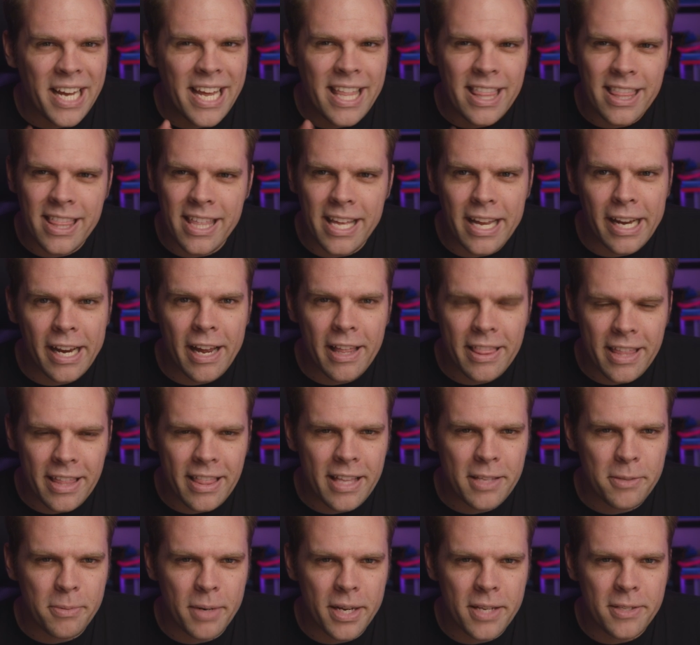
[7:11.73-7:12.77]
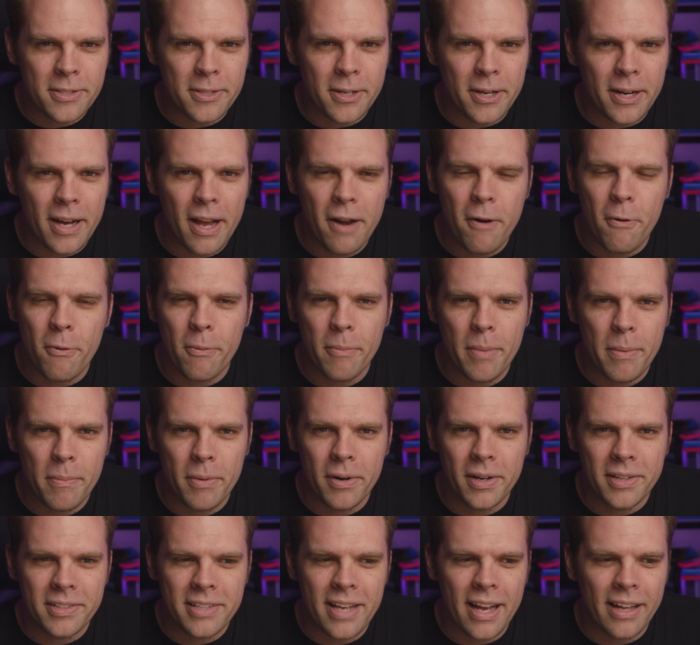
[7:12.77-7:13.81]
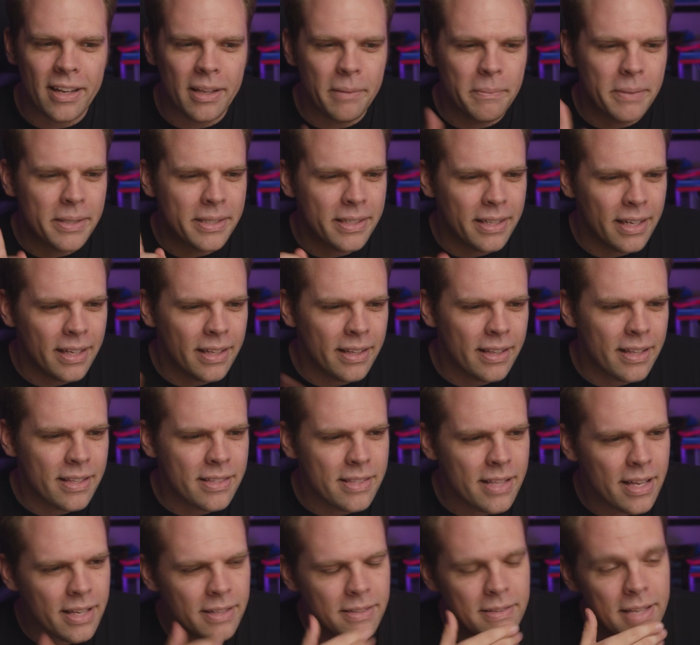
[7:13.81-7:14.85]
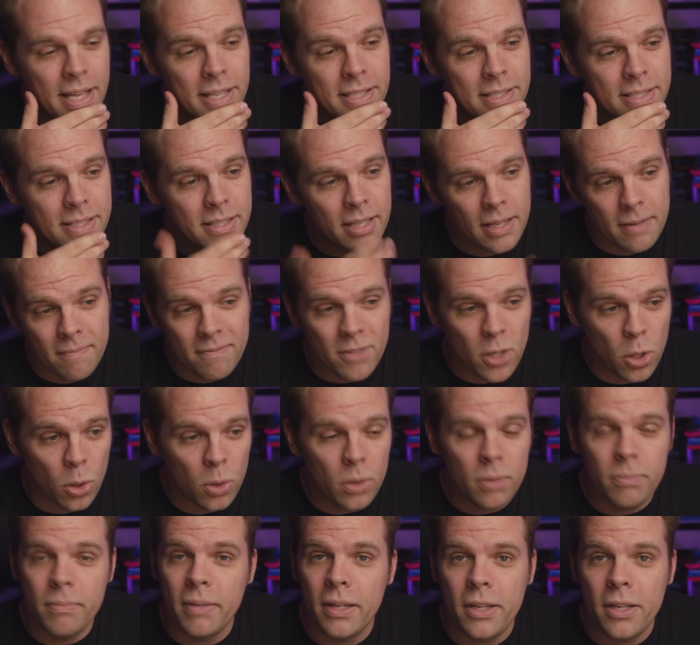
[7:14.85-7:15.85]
I think that's what I saw. I don't remember exactly, but that's cool.